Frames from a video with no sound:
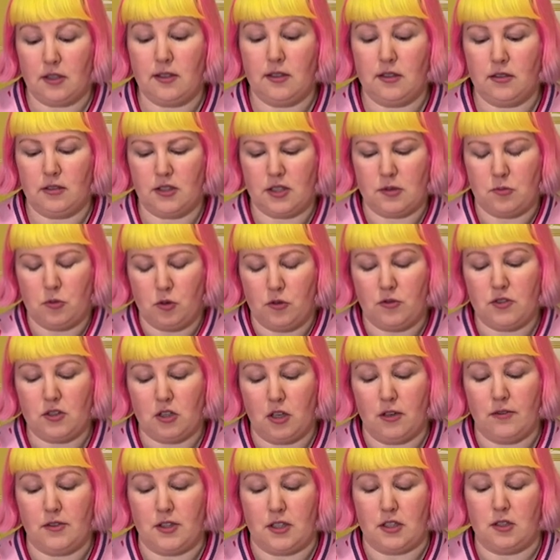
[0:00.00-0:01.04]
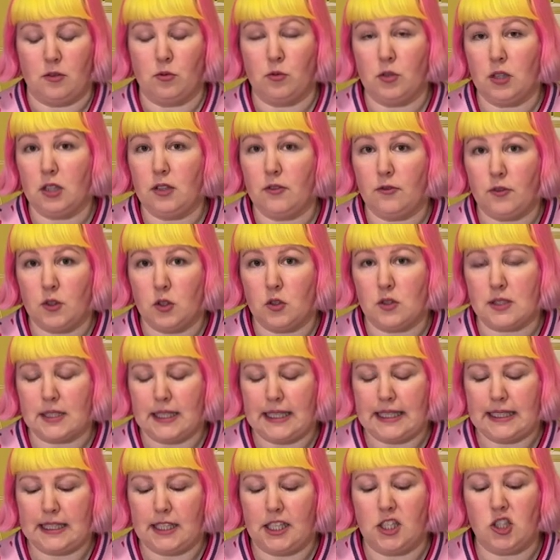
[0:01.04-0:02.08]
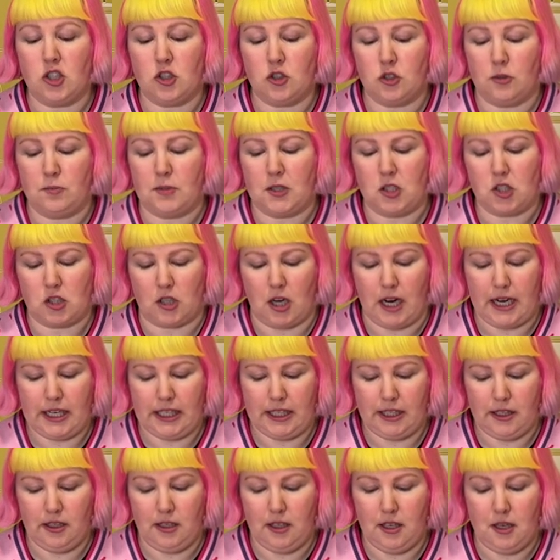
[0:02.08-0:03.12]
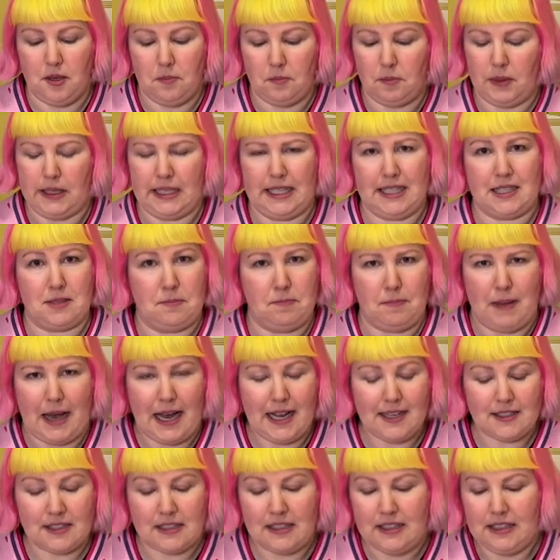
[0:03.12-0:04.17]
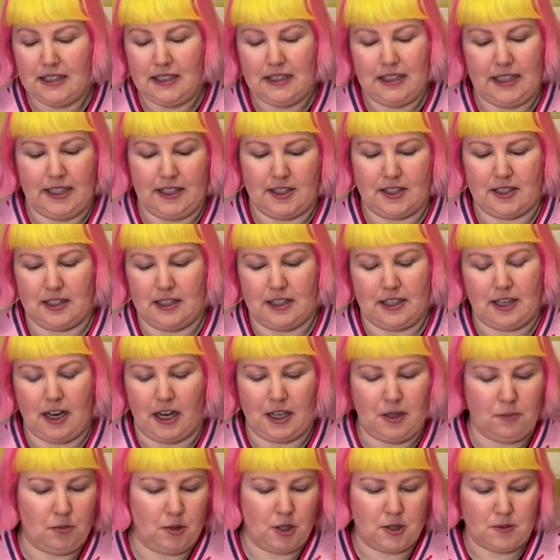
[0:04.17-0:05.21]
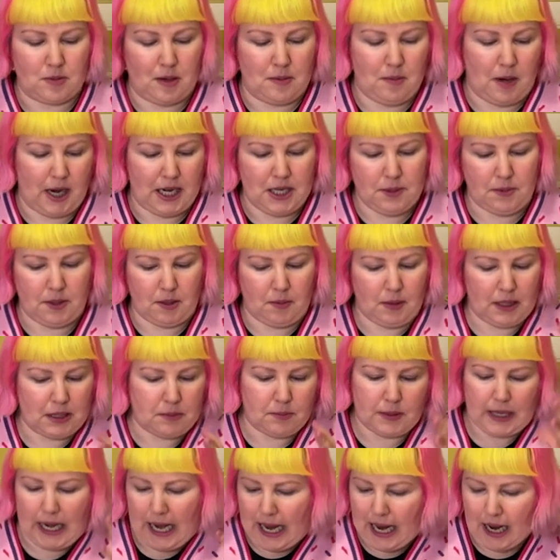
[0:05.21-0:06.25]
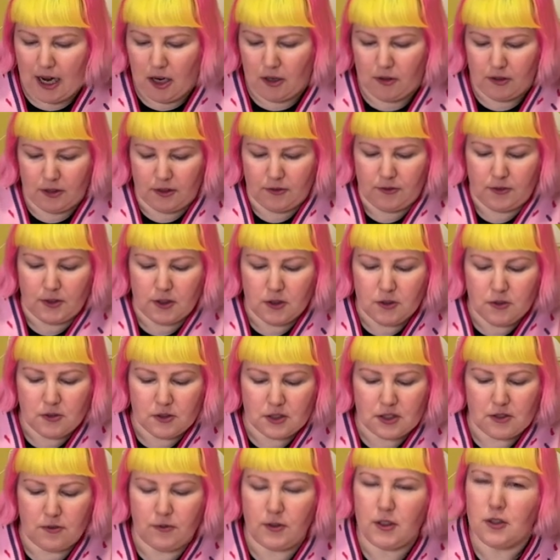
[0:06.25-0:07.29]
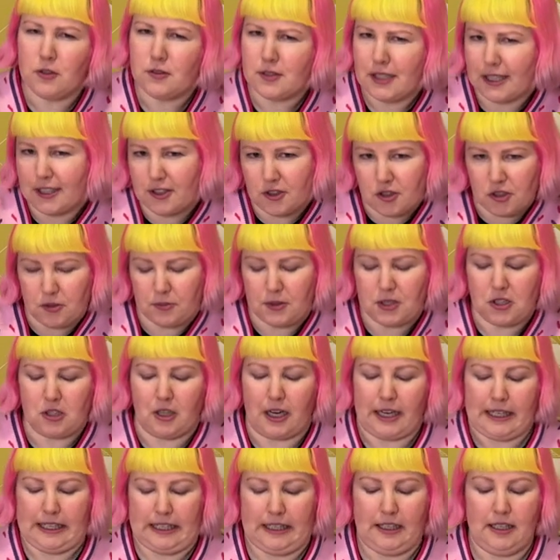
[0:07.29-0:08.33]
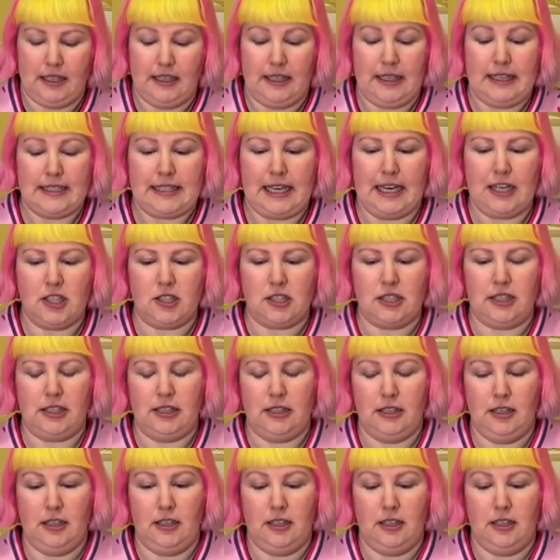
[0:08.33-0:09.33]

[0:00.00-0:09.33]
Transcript: smooth surface. It really feels like it should be shiny, but it's matte. It kind of blows my mind a bit. I'm like, but how? It feels like it should be shiny. It's actually,